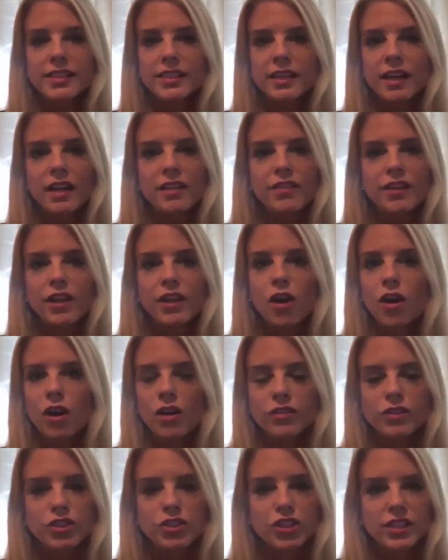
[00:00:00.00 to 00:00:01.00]
And I think all
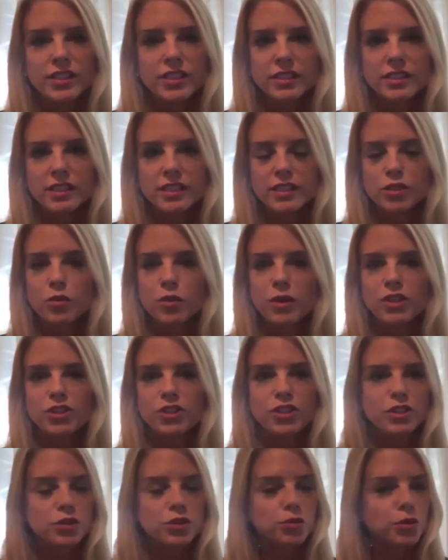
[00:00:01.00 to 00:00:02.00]
the justices'
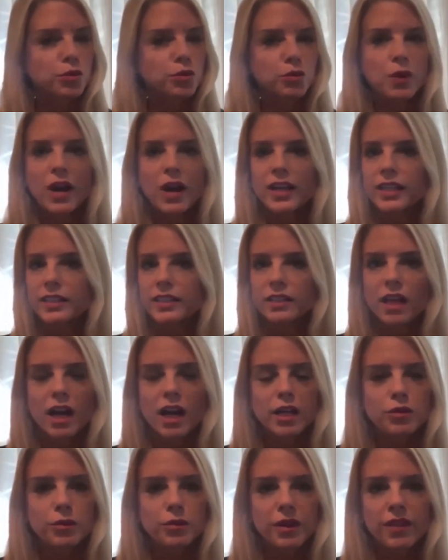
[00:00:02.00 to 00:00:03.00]
questions were right in
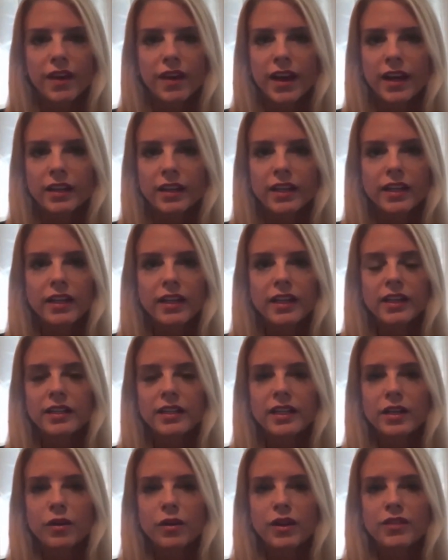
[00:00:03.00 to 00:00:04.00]
line with that. You
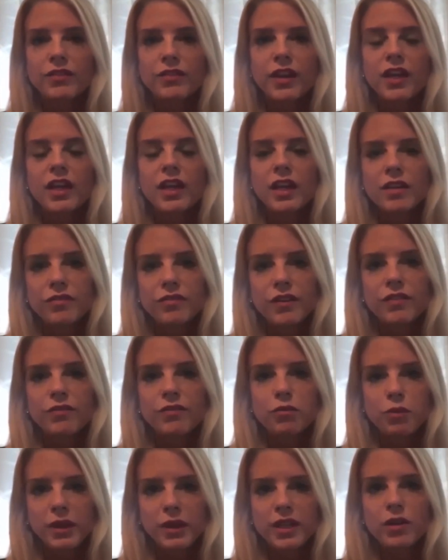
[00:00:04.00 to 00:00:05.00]
know, if
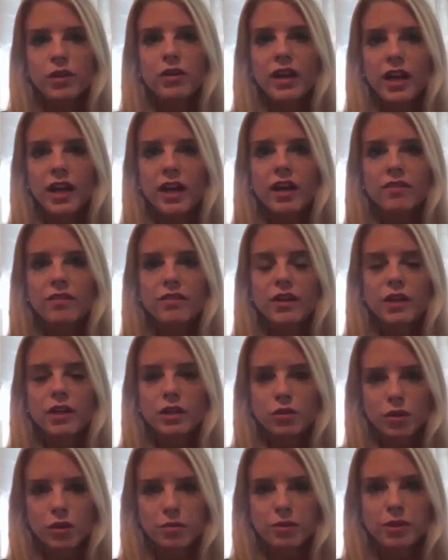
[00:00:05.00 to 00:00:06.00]
we don't have
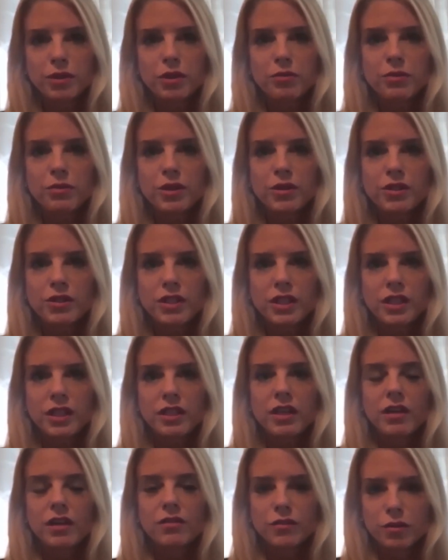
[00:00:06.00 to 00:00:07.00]
criminal immunity
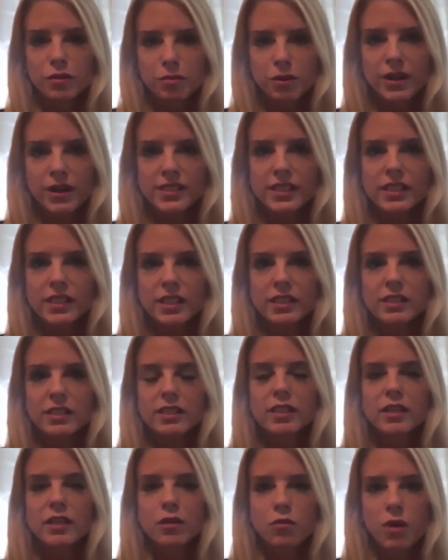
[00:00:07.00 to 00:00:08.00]
for presidents
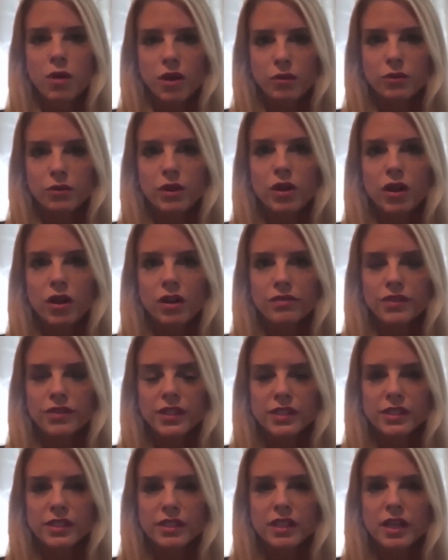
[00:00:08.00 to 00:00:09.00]
while they're in
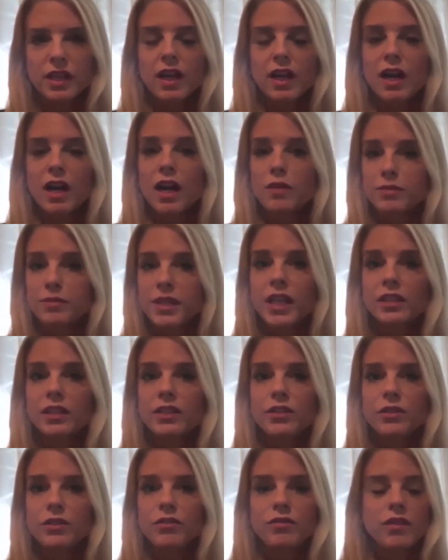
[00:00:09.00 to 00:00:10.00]
office, I'm telling
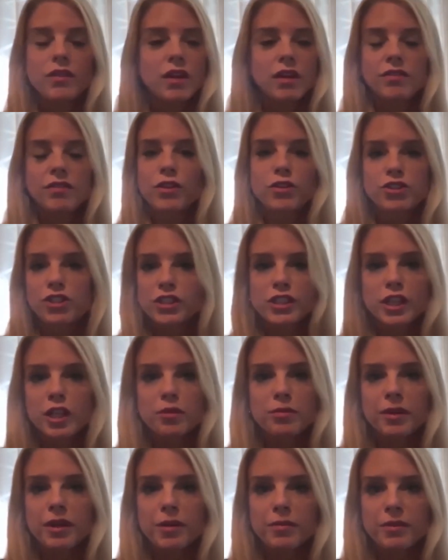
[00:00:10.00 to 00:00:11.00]
you, they're just going
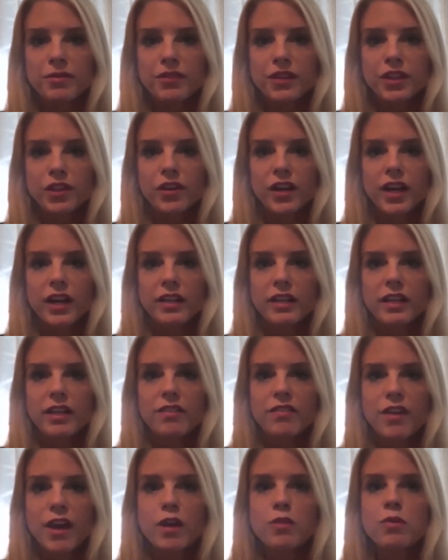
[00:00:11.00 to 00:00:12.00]
to become a figurehead.
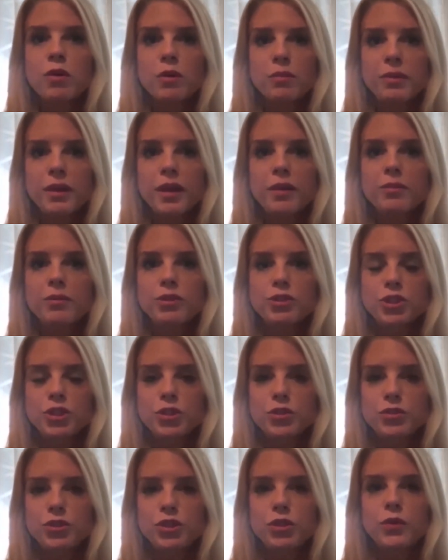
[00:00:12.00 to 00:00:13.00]
They won't be able
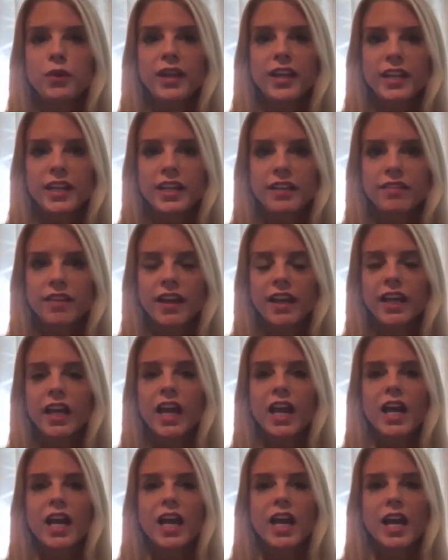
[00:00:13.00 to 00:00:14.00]
to do anything.
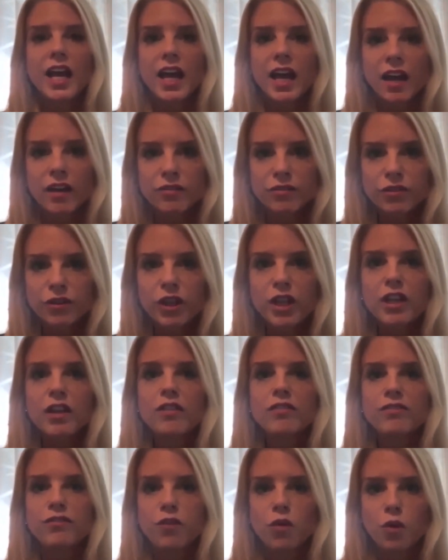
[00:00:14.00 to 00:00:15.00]
Every
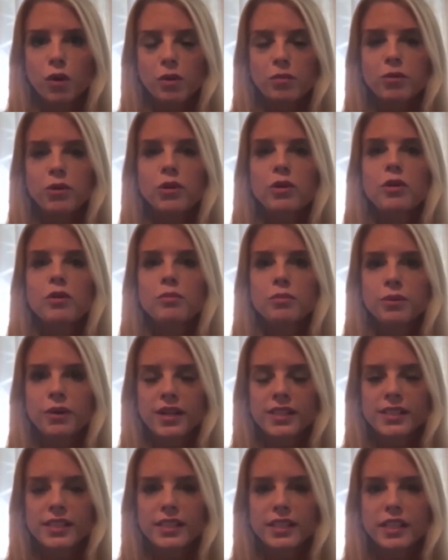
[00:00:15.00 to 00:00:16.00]
former
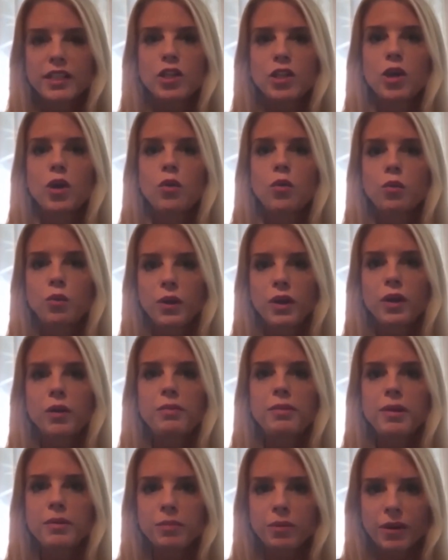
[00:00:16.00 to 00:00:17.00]
president will
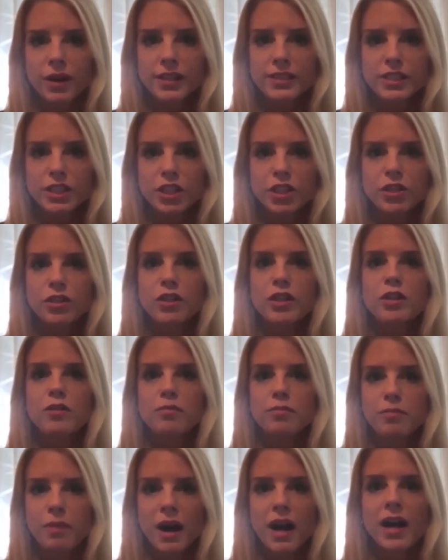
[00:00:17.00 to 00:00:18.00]
be prosecuted
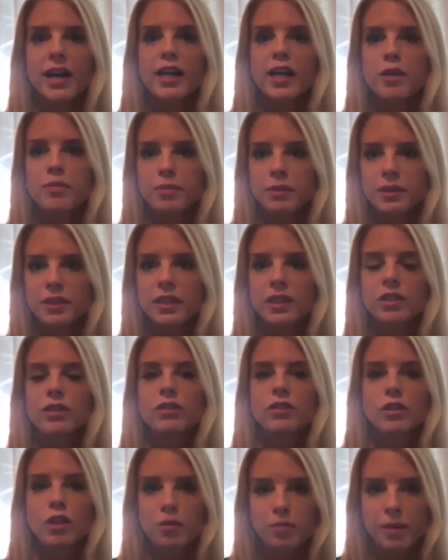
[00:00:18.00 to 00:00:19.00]
by a
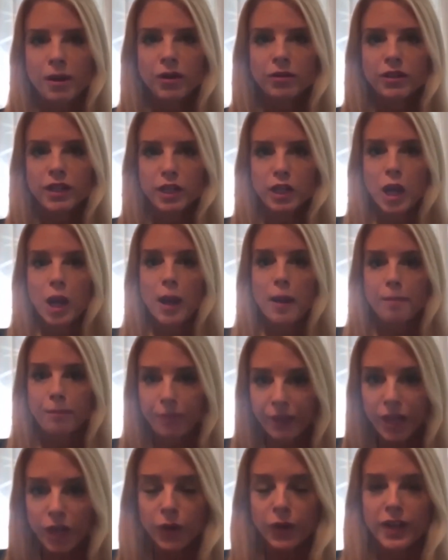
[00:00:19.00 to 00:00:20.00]
political opponent,
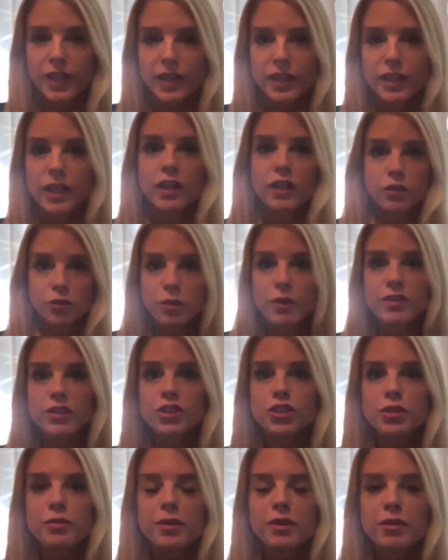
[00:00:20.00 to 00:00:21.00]
period. The one that
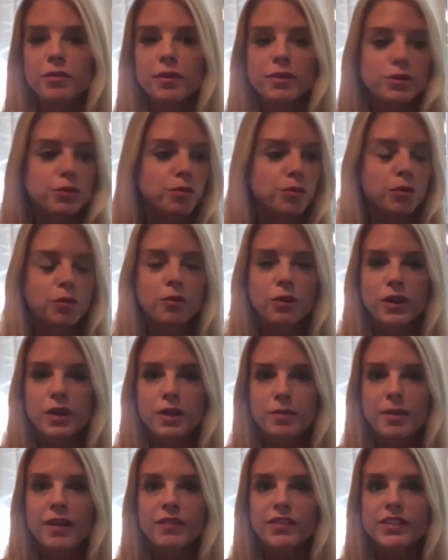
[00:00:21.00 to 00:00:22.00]
should be the most worried
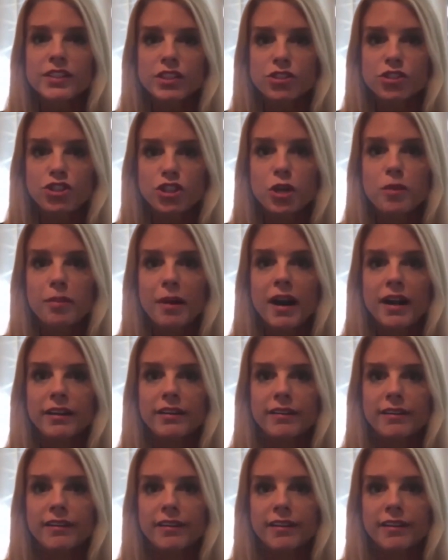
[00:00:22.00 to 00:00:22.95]
about this is Joe Biden.